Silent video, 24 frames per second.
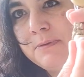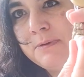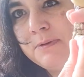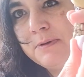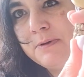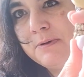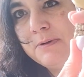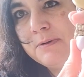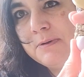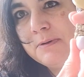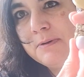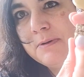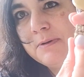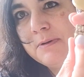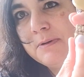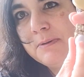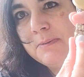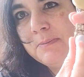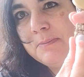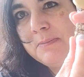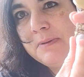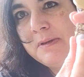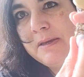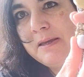they're
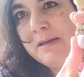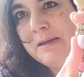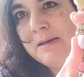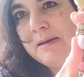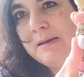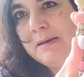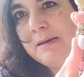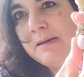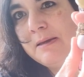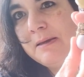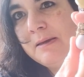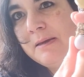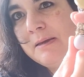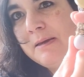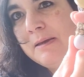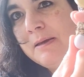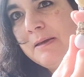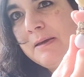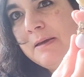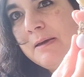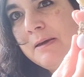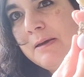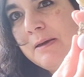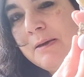gonna be
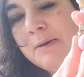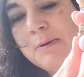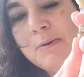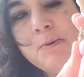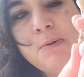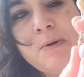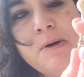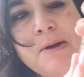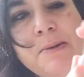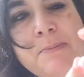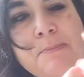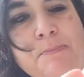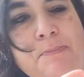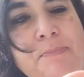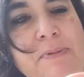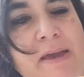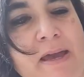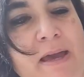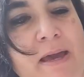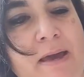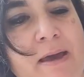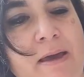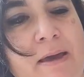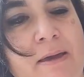quite
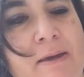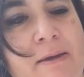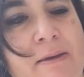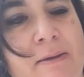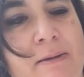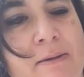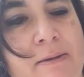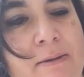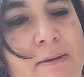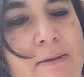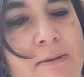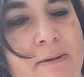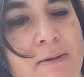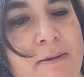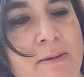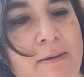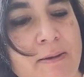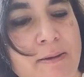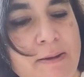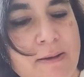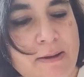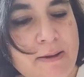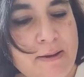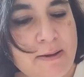big
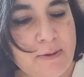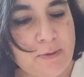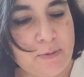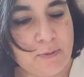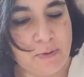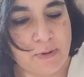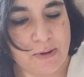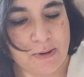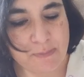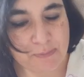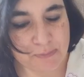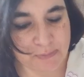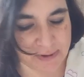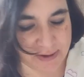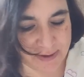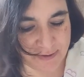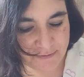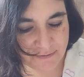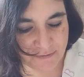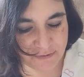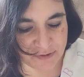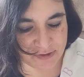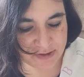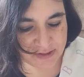
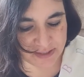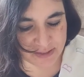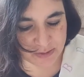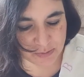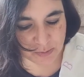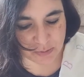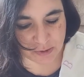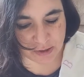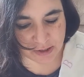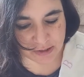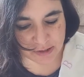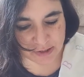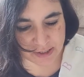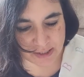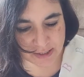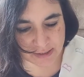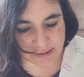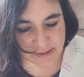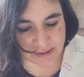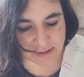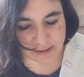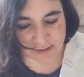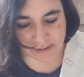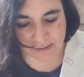for this
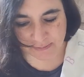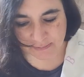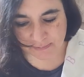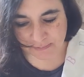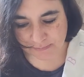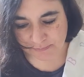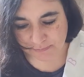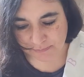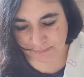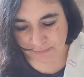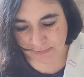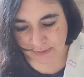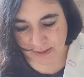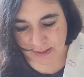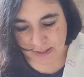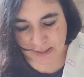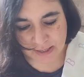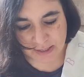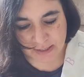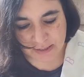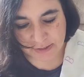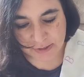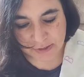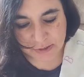project.
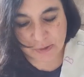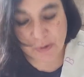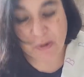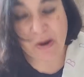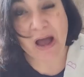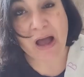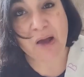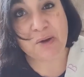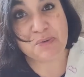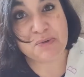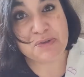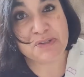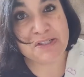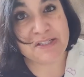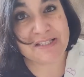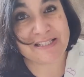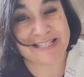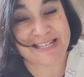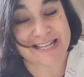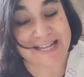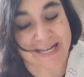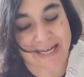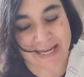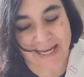So I was
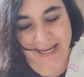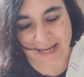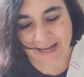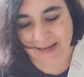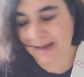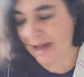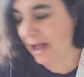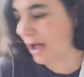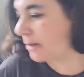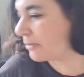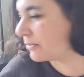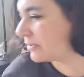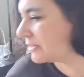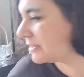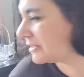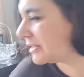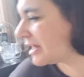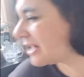thinking I would